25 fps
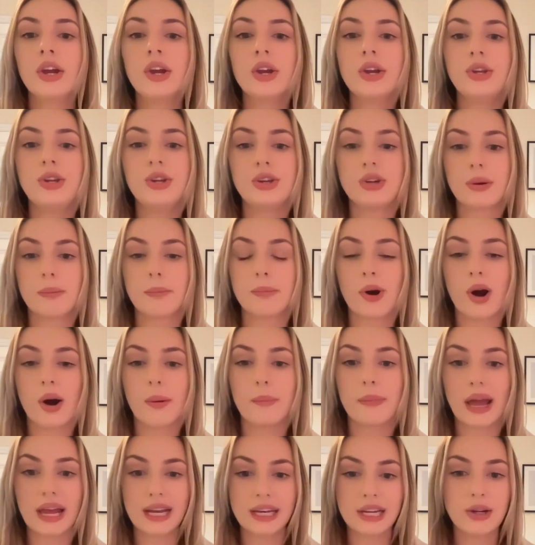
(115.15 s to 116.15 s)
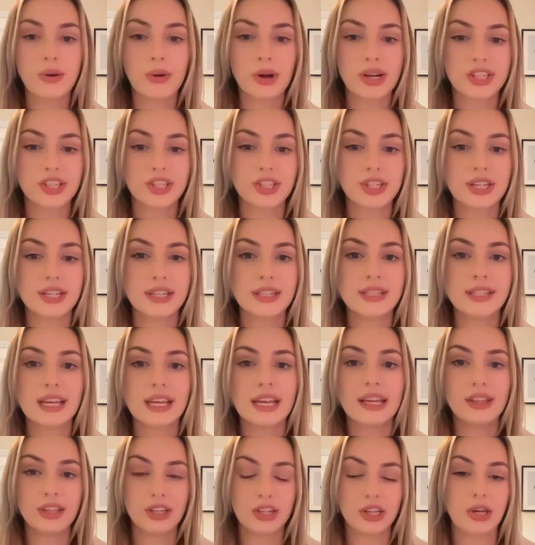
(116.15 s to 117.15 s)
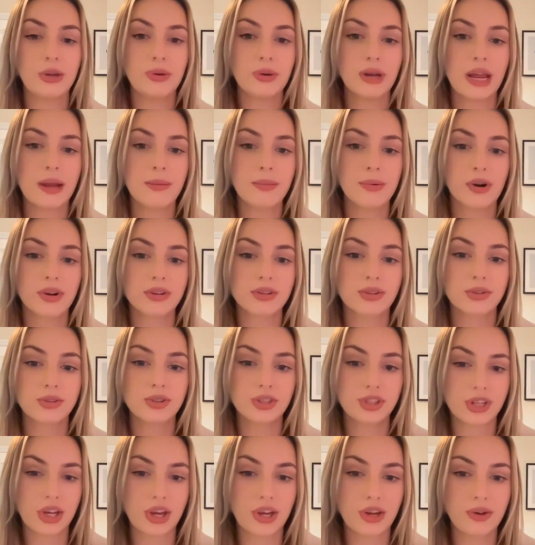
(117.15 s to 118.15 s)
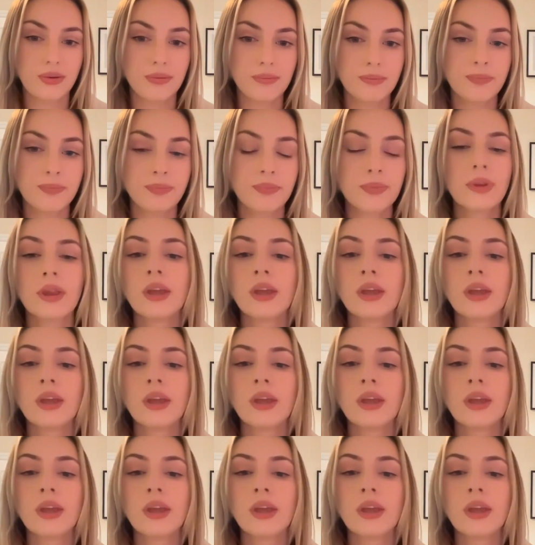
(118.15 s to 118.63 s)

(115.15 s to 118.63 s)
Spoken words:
You can pop any questions in the Q&A box on Zoom.